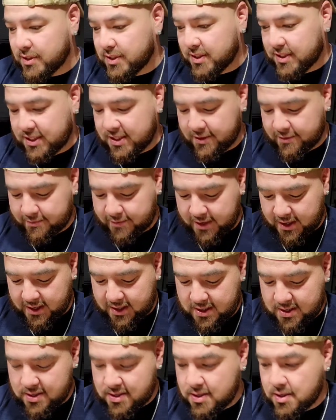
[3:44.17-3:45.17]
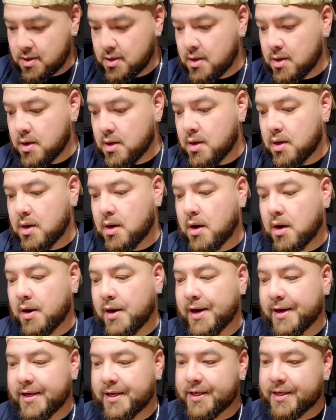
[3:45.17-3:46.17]
see if they are
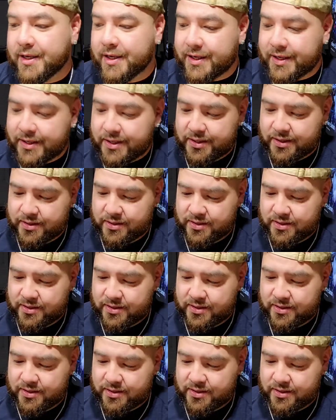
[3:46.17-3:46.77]
any good.